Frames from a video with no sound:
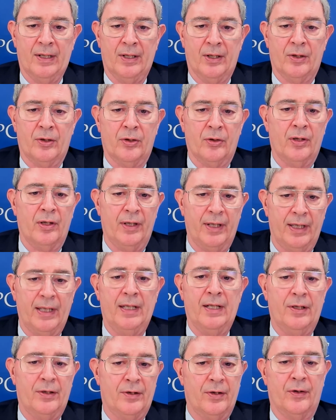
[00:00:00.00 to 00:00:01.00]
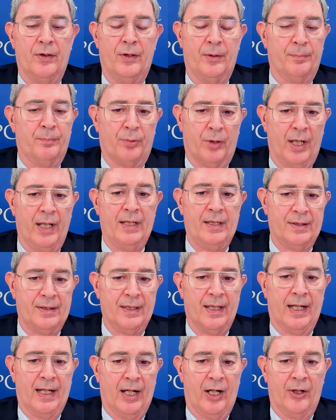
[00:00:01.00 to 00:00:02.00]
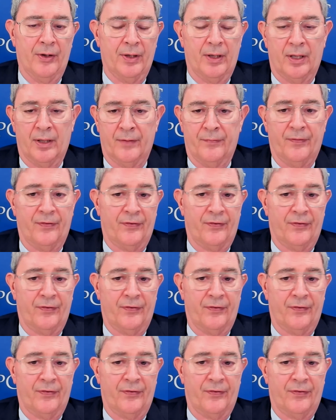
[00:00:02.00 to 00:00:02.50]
could lead to the breakdown of